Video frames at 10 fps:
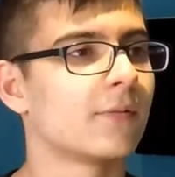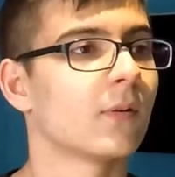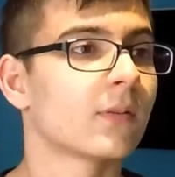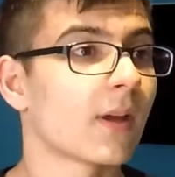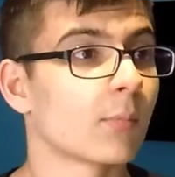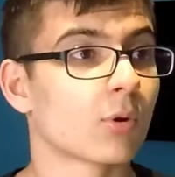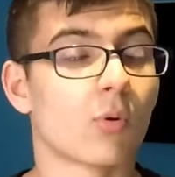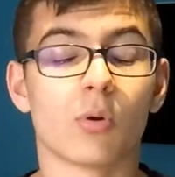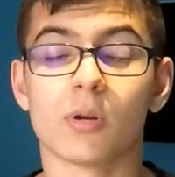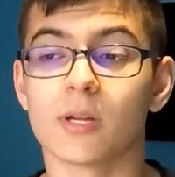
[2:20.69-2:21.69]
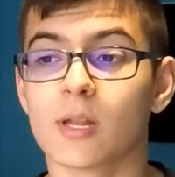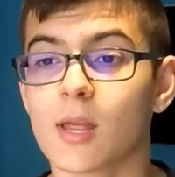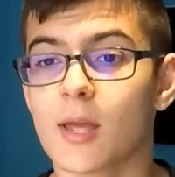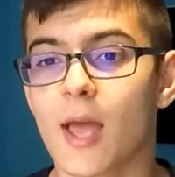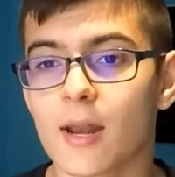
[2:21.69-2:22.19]
a fun time recording,
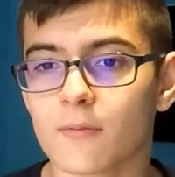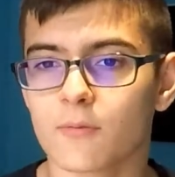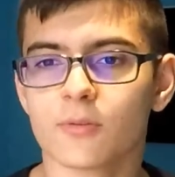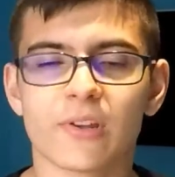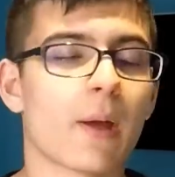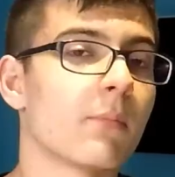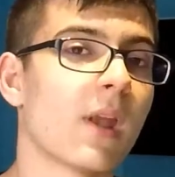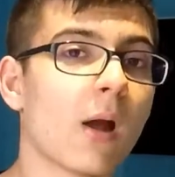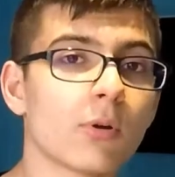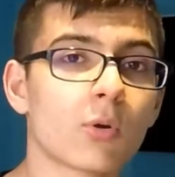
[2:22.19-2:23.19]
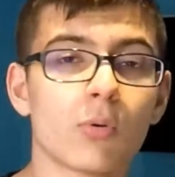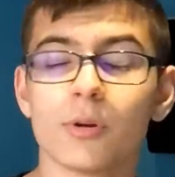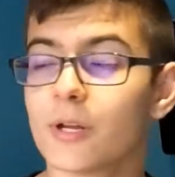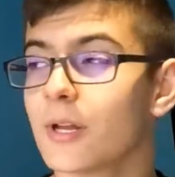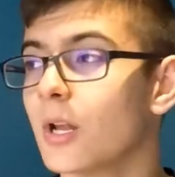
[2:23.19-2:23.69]
had a fun time not
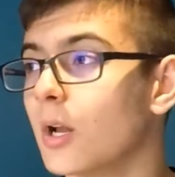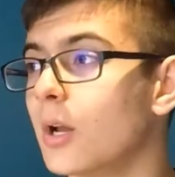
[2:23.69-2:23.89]
recording.